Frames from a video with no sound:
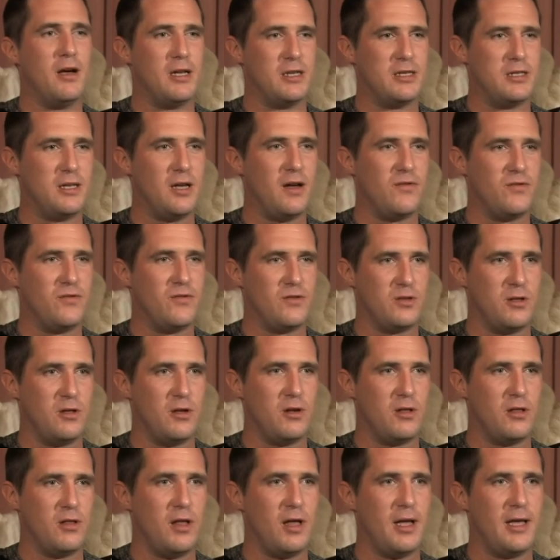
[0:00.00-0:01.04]
ourselves
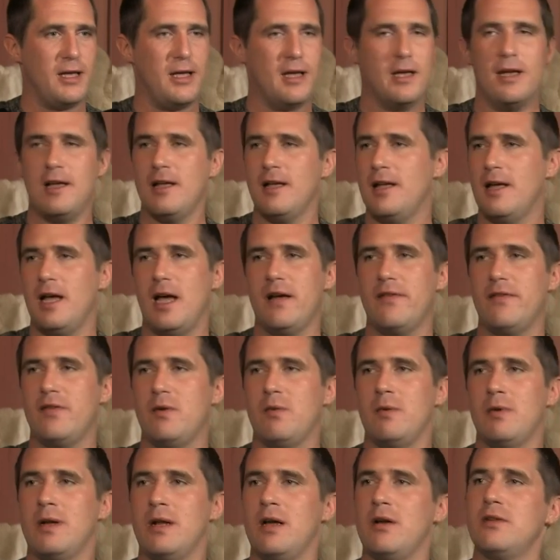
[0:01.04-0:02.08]
look like
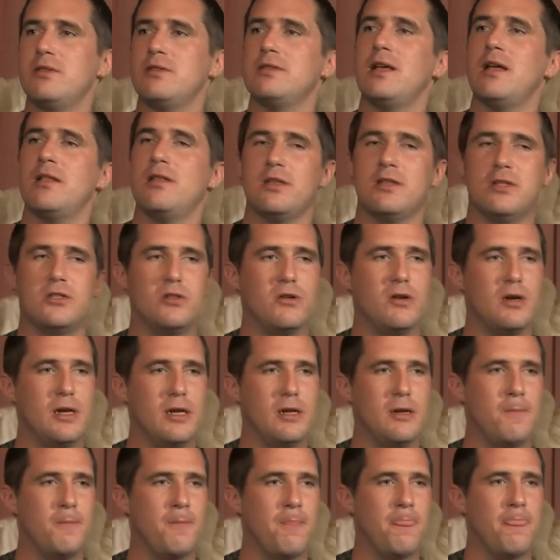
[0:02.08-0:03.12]
everyone else down the
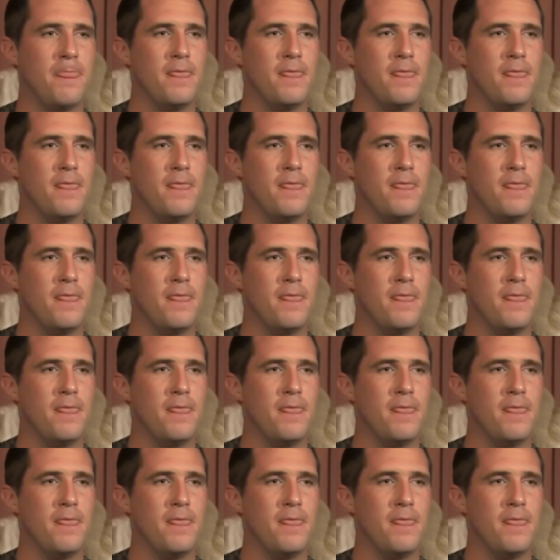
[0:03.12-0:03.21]
street